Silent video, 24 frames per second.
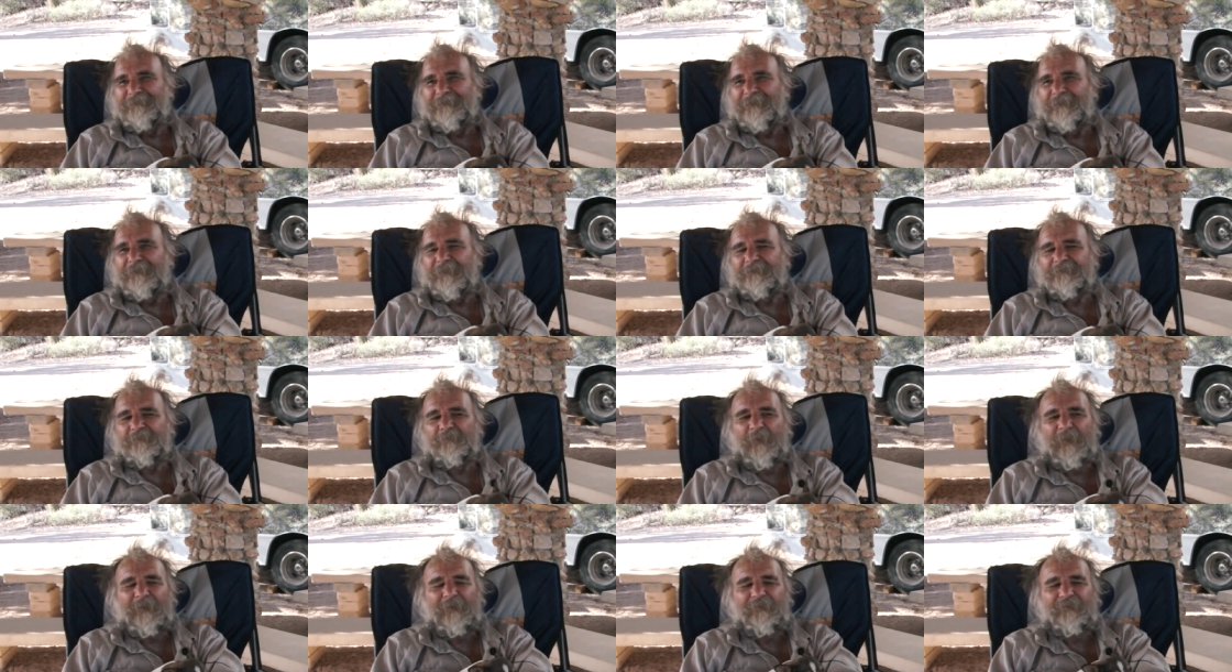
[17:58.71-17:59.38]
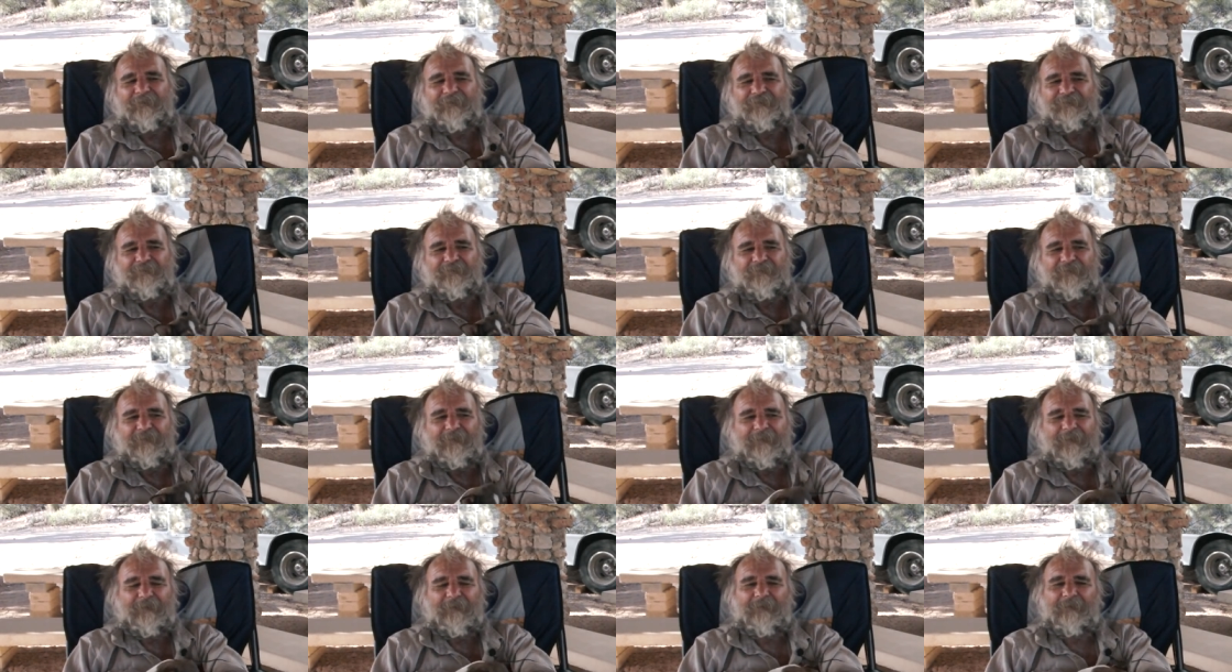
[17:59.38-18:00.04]
And that's one of the
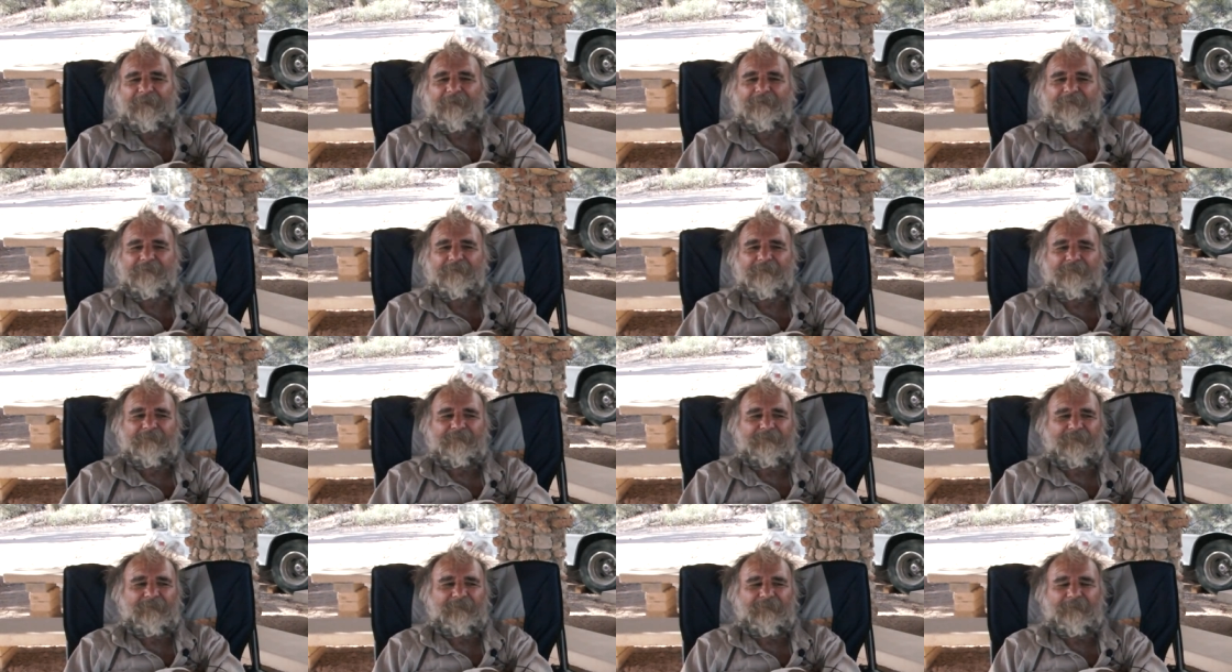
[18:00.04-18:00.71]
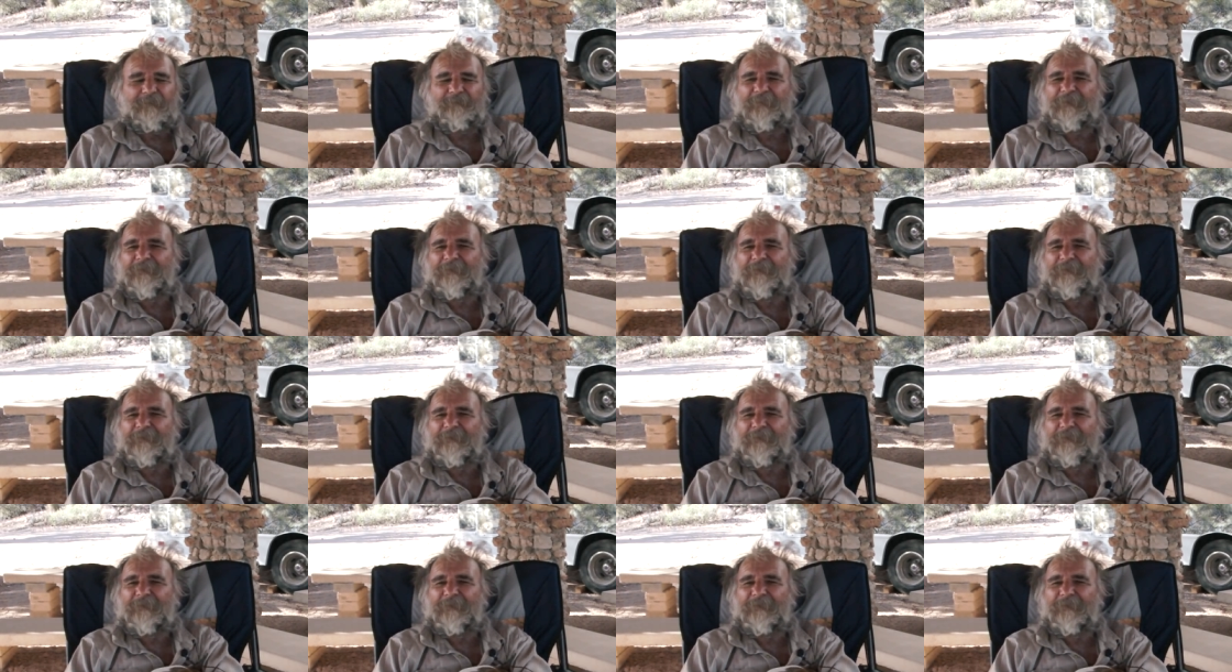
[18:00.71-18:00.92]
reasons the the de